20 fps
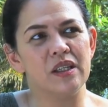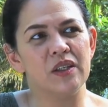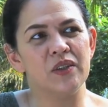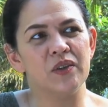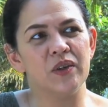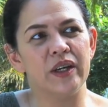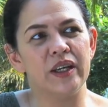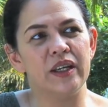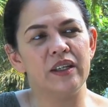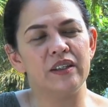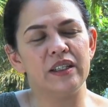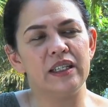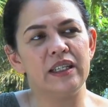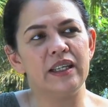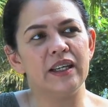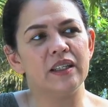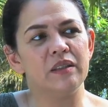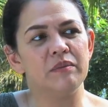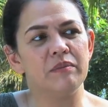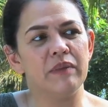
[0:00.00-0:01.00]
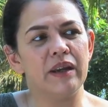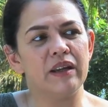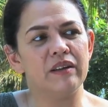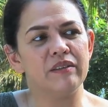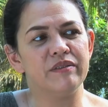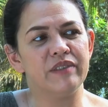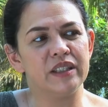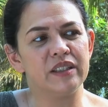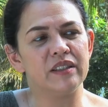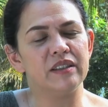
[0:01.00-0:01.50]
You know, I really
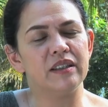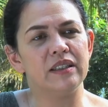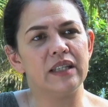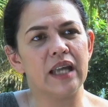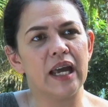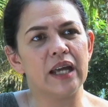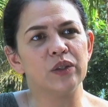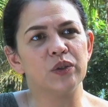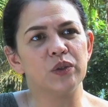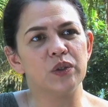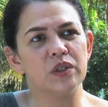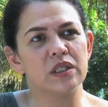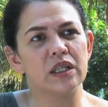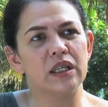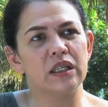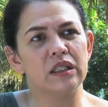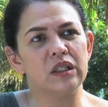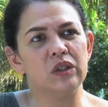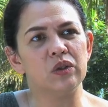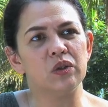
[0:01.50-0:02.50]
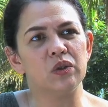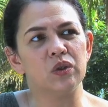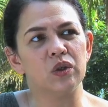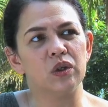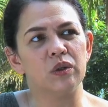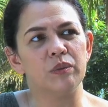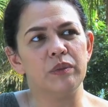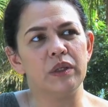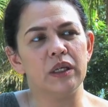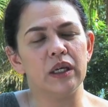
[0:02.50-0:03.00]
admire veteran actors like Tito
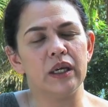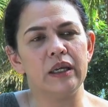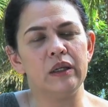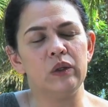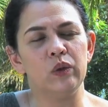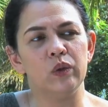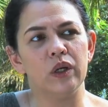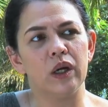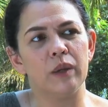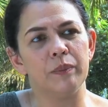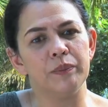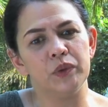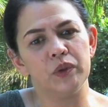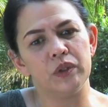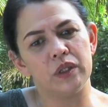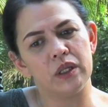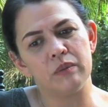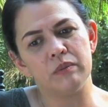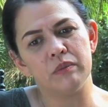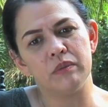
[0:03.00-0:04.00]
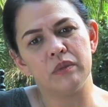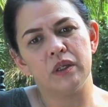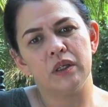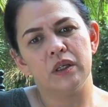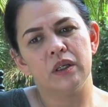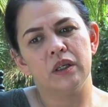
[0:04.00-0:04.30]
Tommy. I look up to them